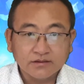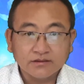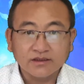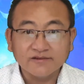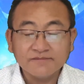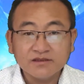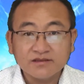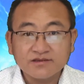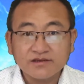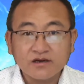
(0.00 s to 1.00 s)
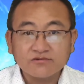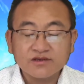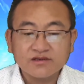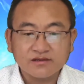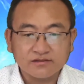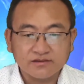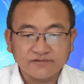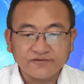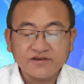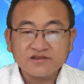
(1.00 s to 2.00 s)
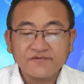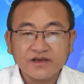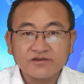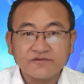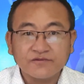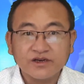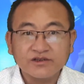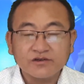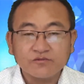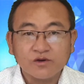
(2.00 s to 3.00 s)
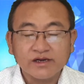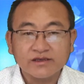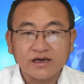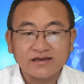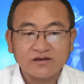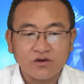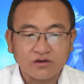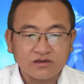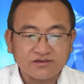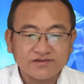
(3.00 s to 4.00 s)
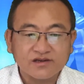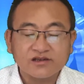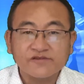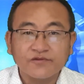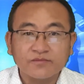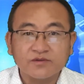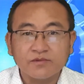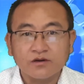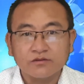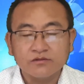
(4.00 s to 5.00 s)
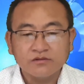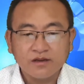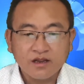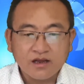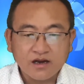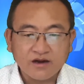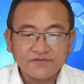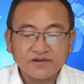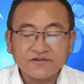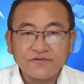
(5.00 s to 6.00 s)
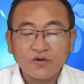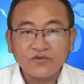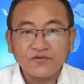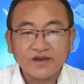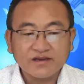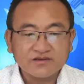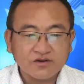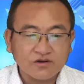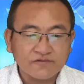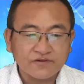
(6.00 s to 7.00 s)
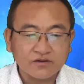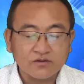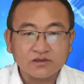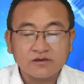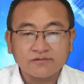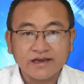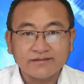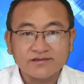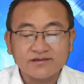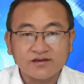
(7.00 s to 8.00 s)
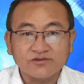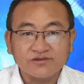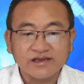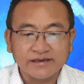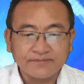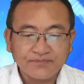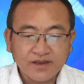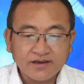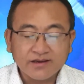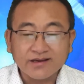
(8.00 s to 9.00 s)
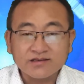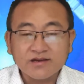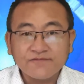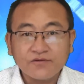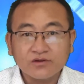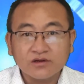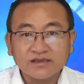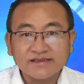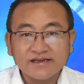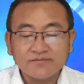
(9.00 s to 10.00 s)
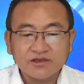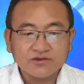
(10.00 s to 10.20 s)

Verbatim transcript: The government has announced the first phase of nationwide unlock starting from tomorrow after the fourth phase of lockdown ends today except for the containment